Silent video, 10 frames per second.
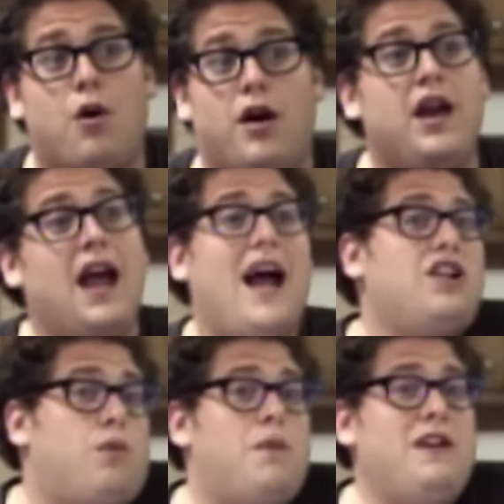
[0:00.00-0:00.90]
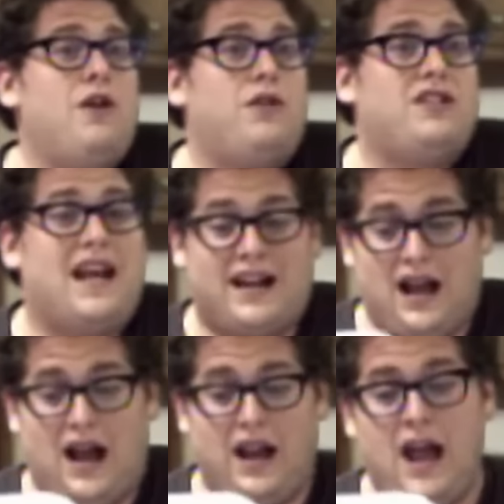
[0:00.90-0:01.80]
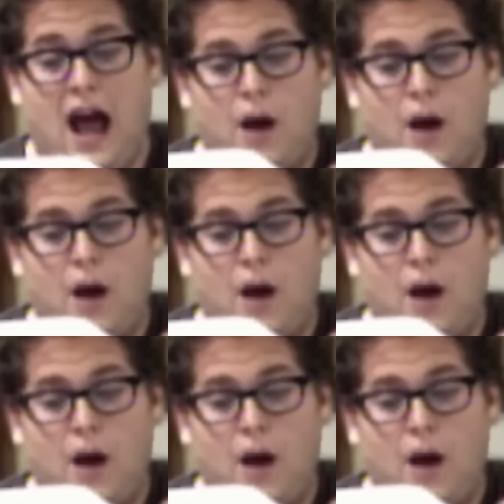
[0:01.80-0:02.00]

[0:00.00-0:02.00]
want. I just want to be known as that guy.